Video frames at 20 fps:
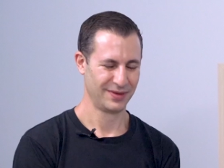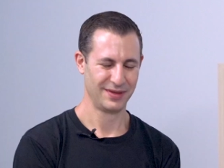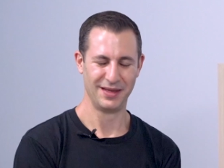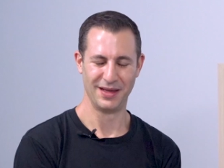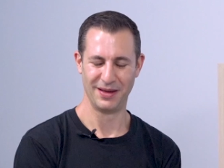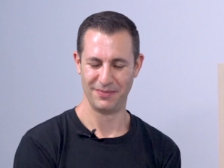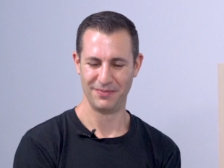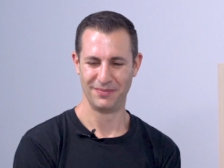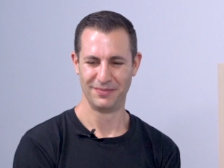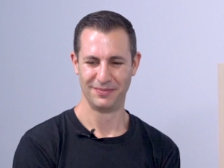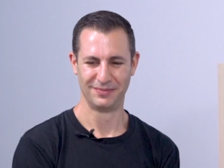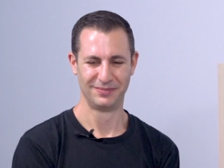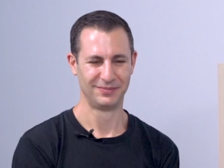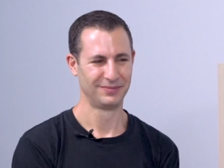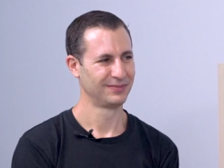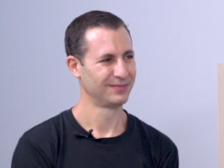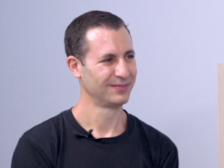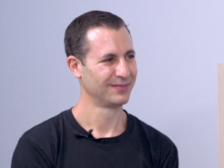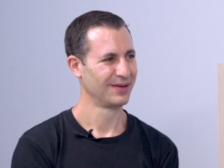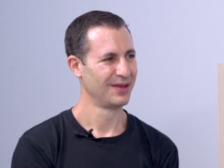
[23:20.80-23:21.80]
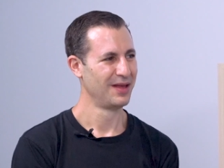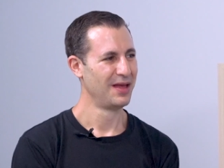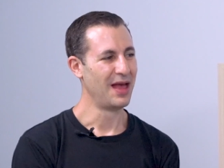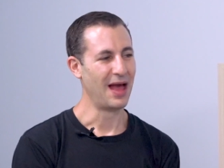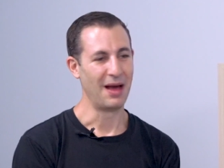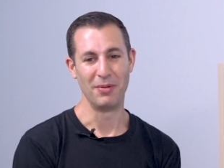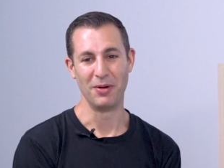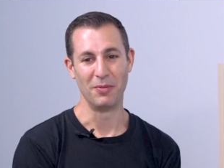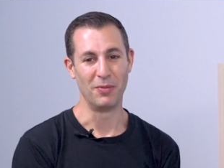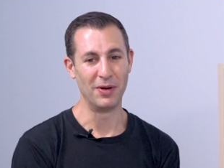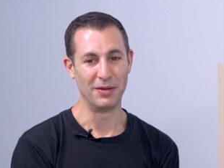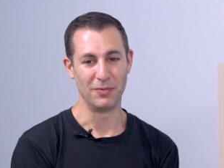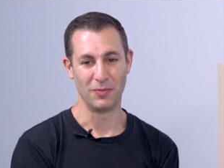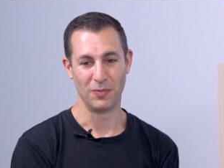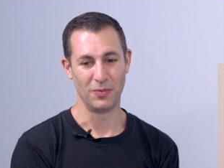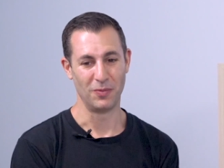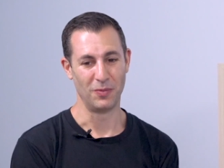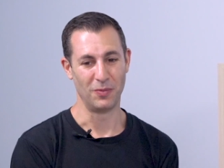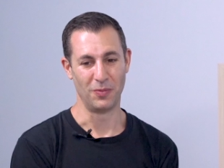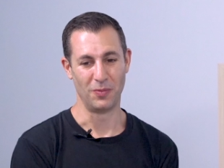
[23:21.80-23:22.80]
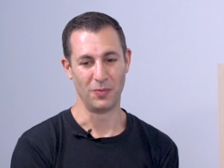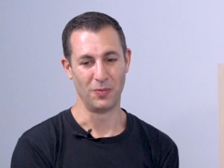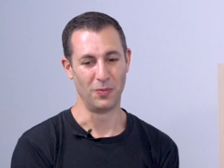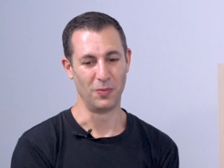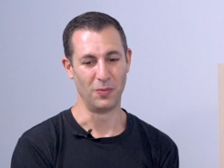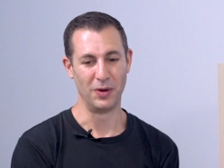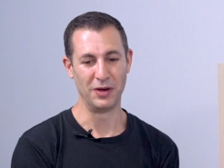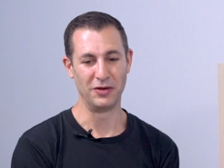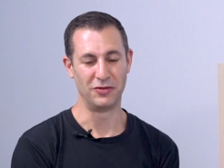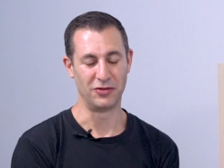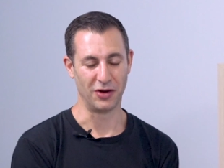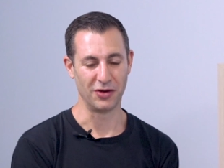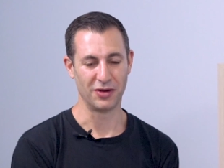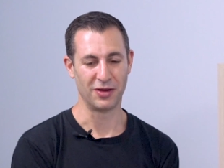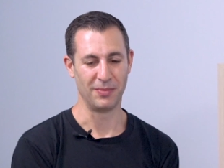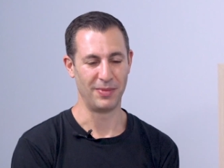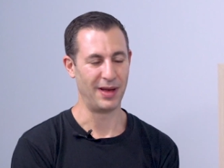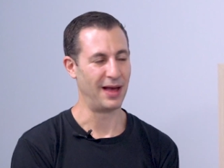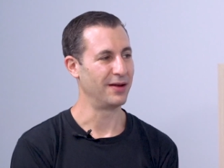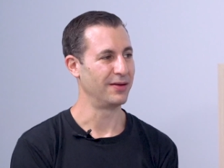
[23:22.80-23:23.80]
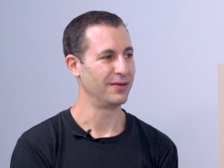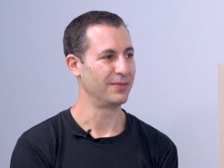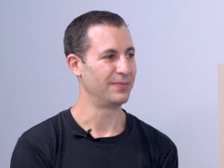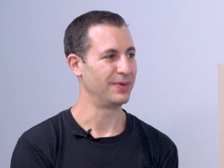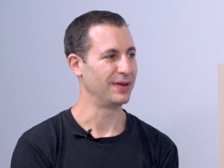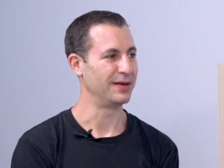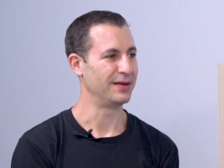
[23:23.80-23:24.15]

Yeah. Yeah or I mean, the we, King's English. We joke about it, but